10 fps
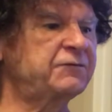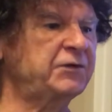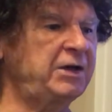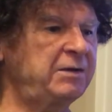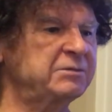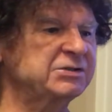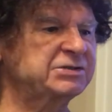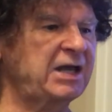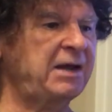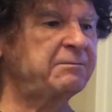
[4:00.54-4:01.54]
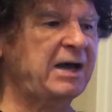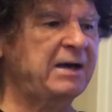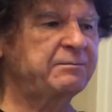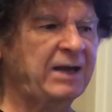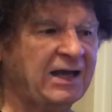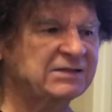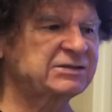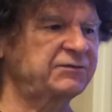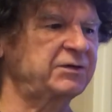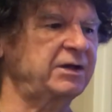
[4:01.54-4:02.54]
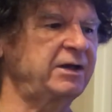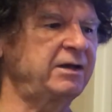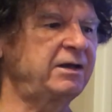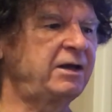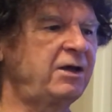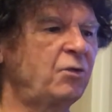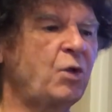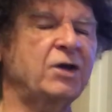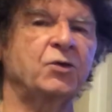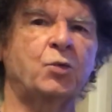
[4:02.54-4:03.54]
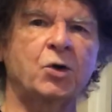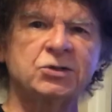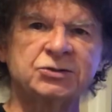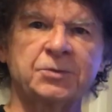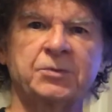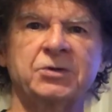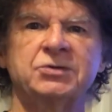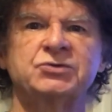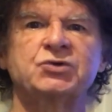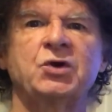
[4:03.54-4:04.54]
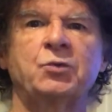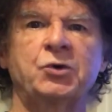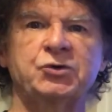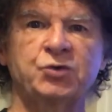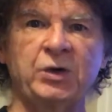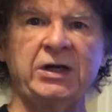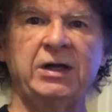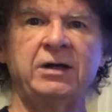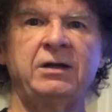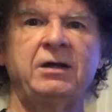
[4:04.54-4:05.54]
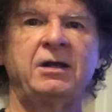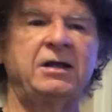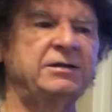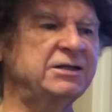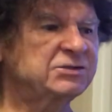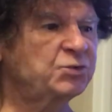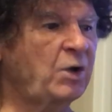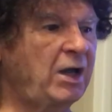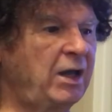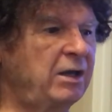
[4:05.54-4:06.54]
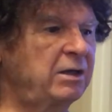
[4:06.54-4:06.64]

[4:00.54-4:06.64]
for him to stand by passively while the worshipers were treated in this way.